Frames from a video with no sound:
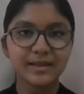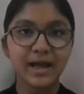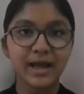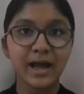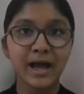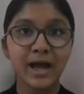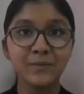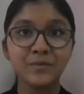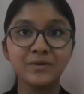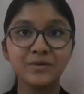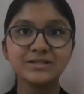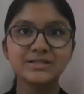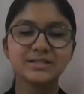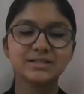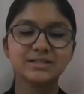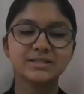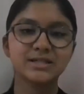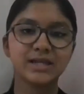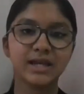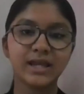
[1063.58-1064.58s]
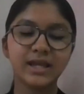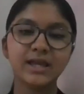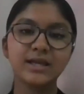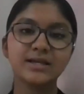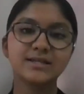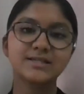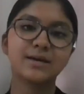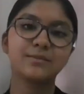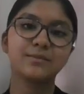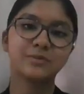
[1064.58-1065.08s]
I was
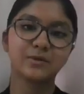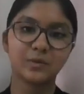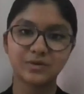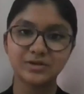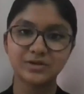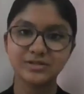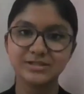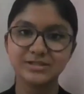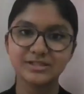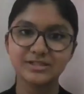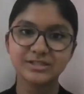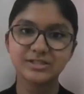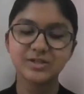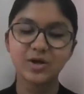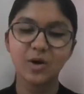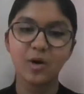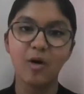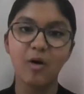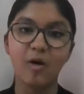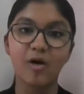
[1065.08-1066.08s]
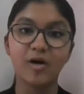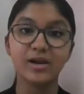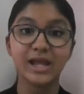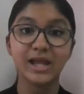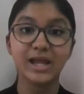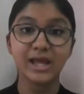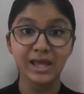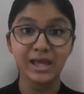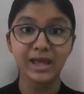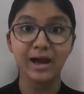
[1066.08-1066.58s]
taking some courses
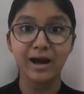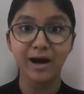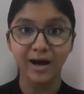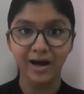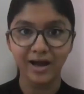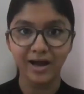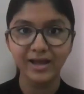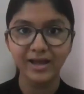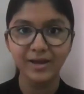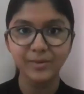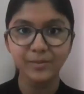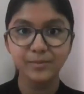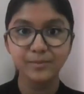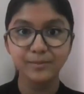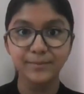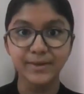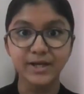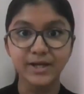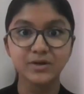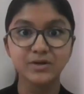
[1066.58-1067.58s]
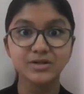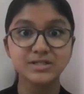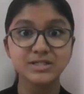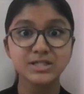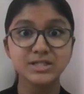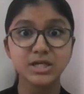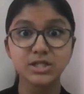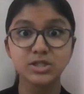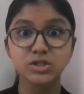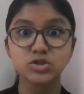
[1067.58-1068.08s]
on AI because
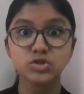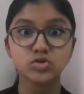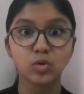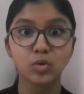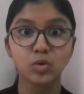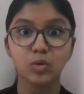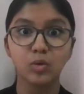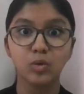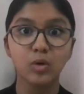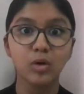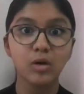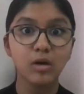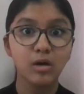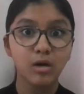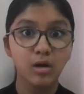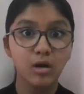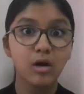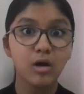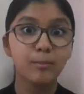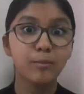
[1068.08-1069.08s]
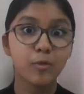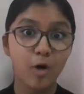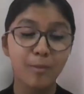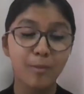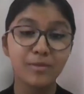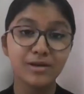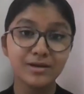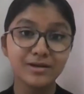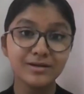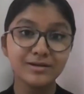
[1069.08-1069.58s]
it's so
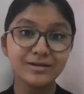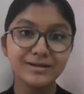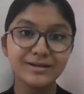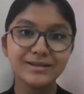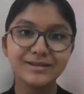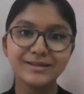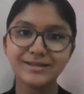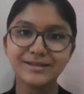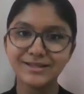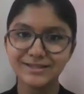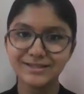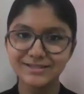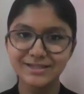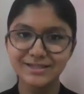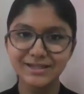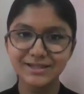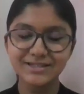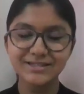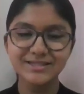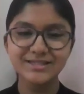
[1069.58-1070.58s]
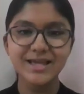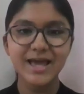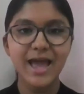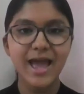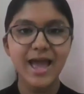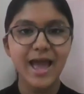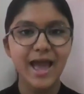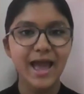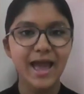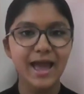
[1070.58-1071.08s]
prominent these days,
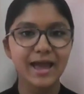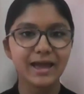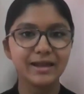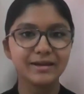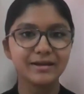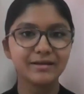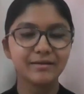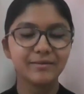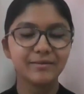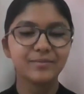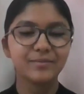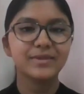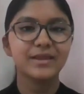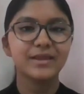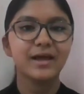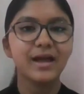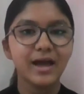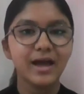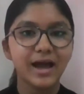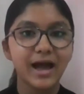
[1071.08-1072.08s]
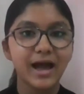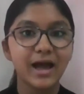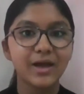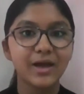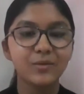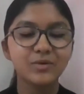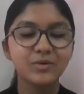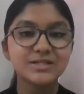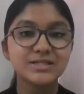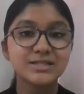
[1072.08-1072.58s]
and I
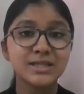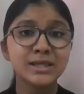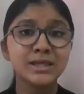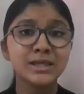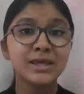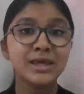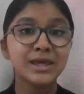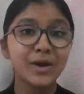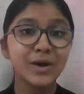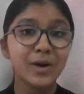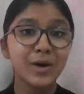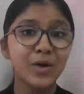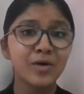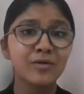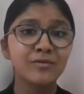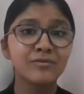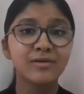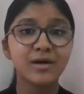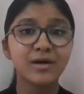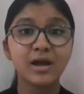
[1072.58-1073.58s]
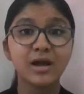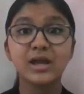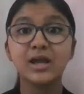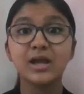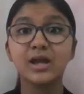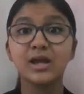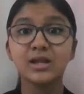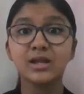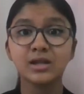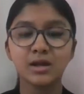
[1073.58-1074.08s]
was thinking of
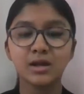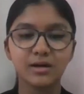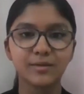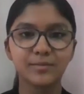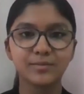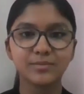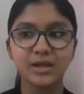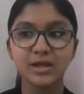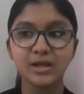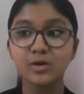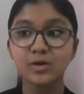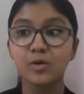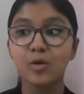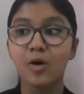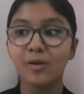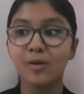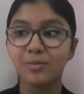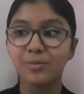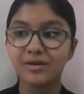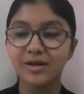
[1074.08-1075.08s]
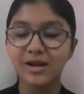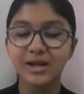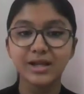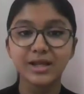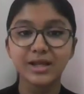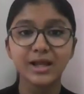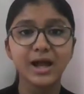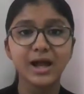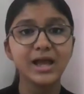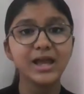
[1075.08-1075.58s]

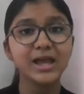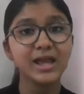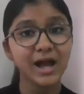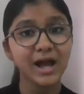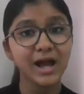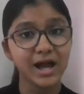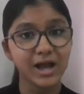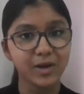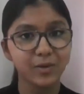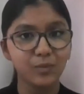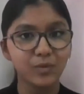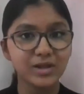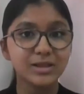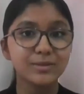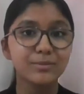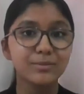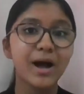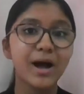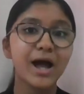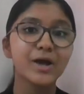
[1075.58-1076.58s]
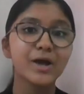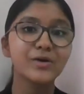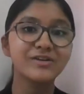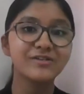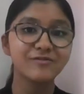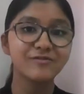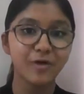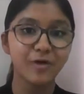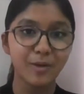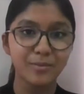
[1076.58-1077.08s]
incorporating AI with
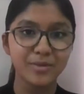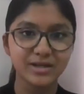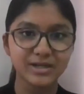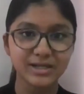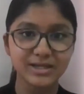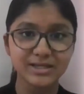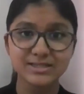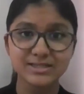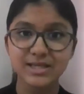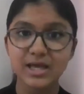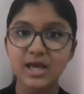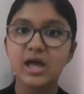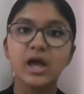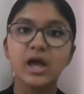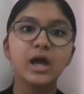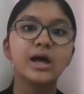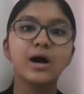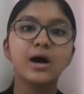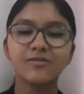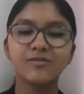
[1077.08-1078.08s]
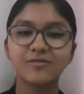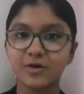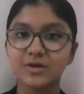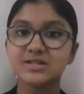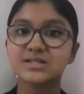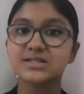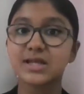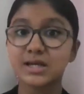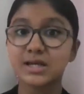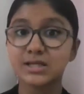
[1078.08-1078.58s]
bioinformatics. Of
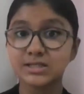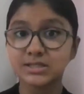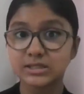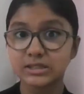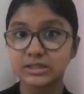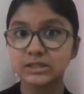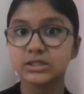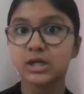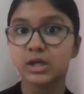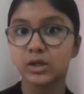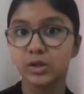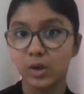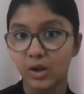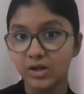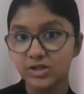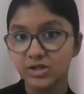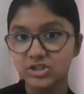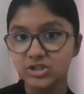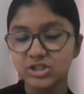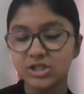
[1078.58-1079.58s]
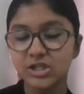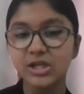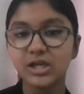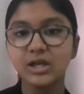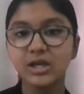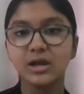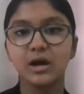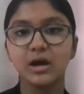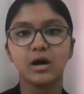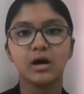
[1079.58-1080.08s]
course, there's technology
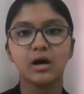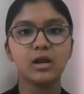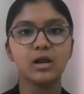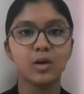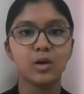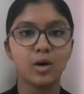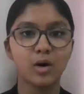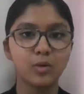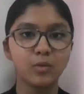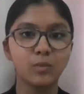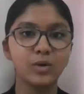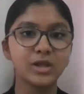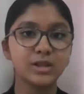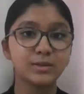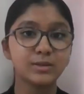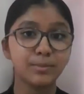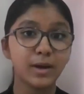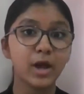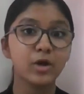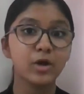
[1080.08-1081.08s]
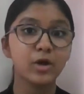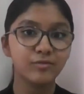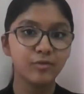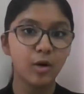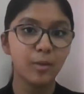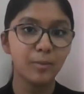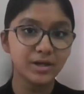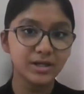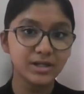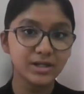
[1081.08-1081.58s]
along with
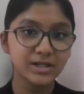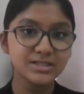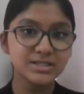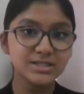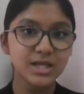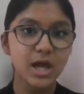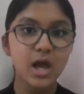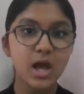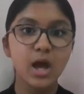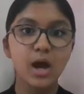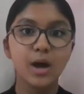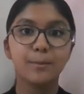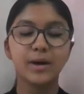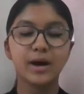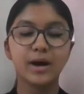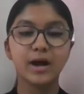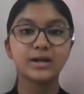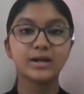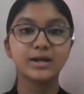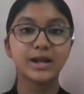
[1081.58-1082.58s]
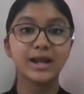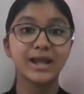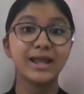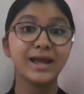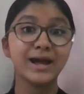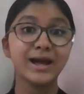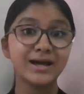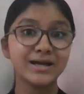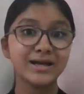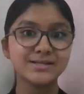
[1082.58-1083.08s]
bioinformatics, but
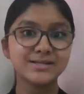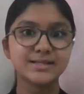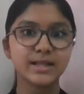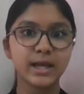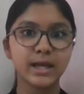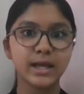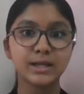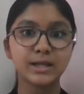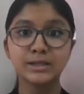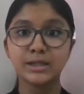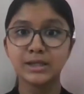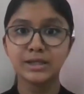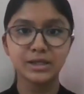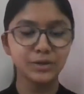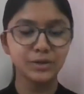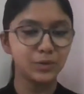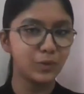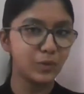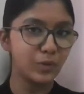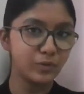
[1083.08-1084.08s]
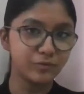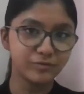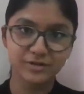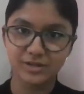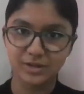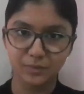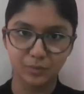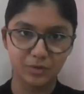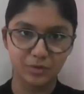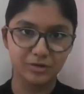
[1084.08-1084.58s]
AI is like taking over
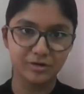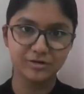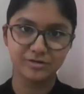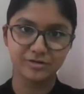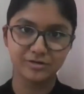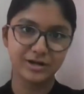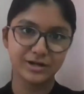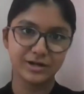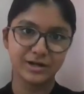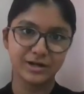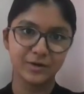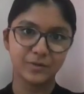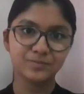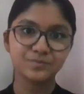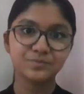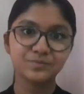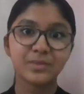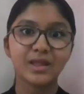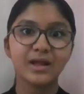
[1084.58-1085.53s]
the world right now.